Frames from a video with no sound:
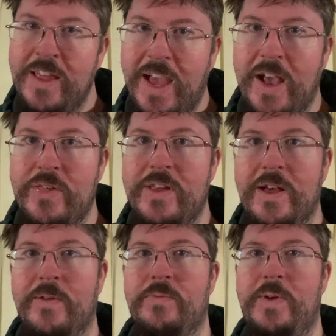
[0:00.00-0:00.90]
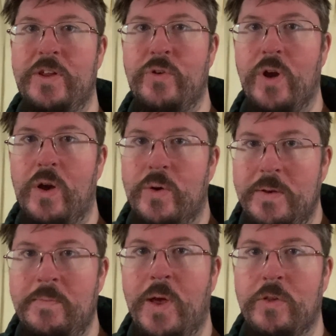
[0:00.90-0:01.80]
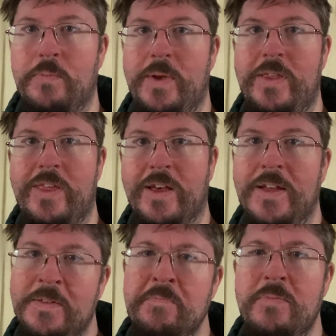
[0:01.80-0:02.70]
as it helps me to grow and helps me to,